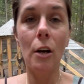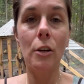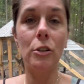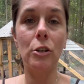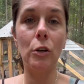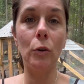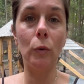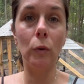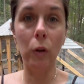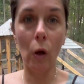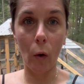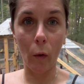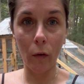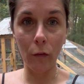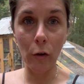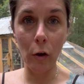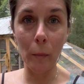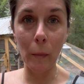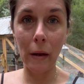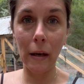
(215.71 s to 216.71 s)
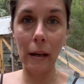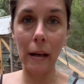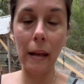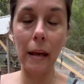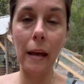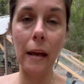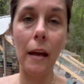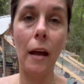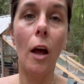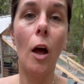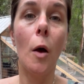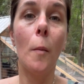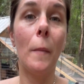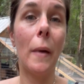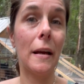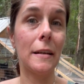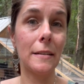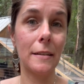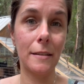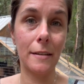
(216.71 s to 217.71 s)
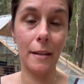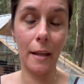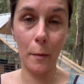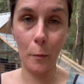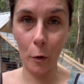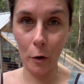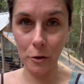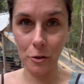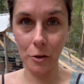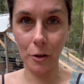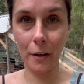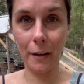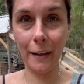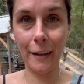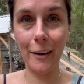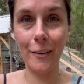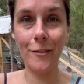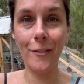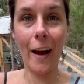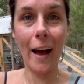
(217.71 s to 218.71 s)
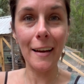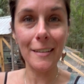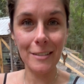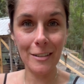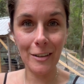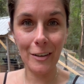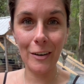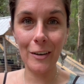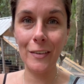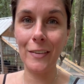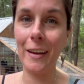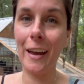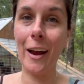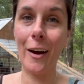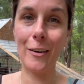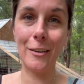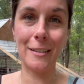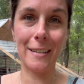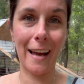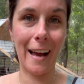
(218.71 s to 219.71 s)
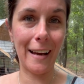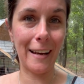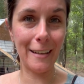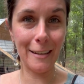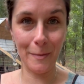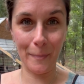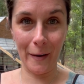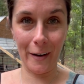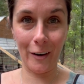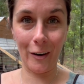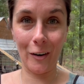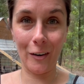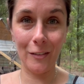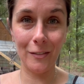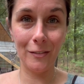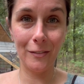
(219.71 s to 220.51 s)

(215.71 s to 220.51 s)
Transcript: Too low of humidity makes it so that moisture can leave faster, the air sac is bigger.